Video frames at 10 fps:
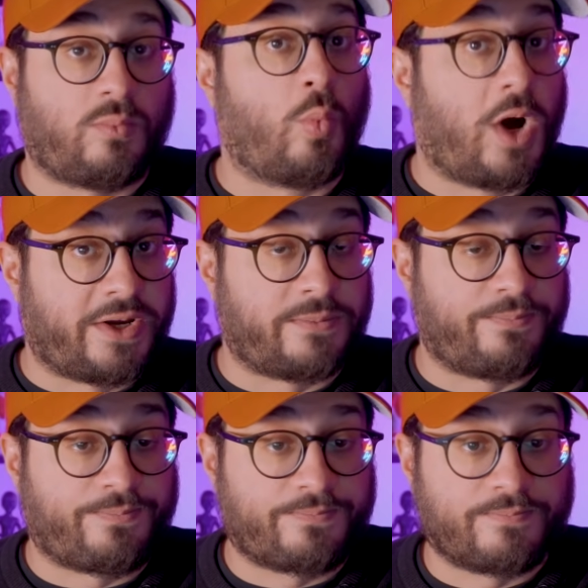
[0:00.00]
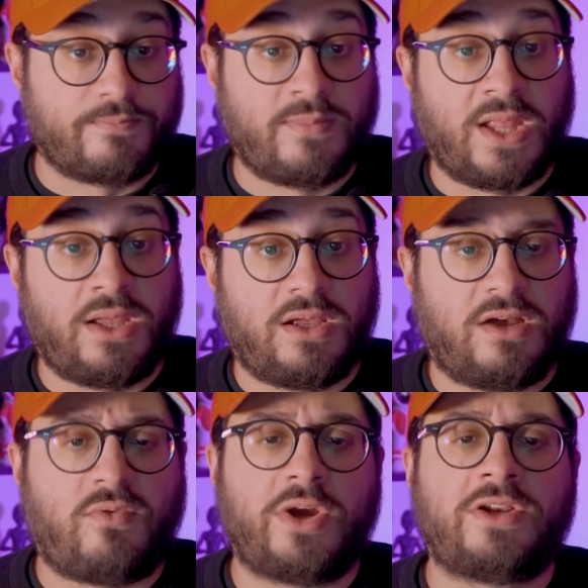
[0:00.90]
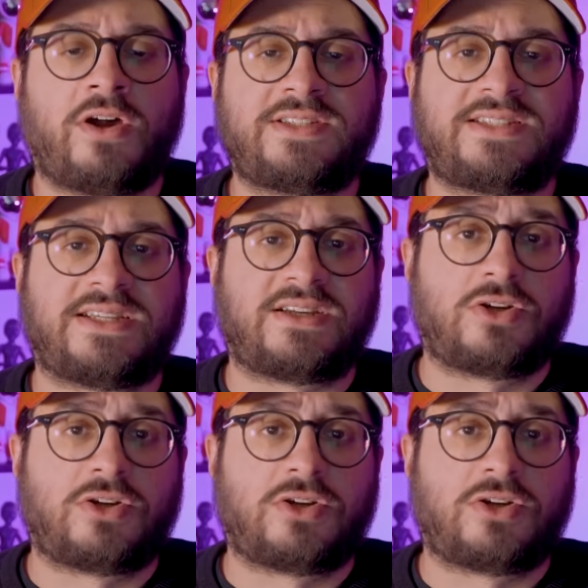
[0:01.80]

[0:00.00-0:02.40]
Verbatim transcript: 1. Avoid non-stick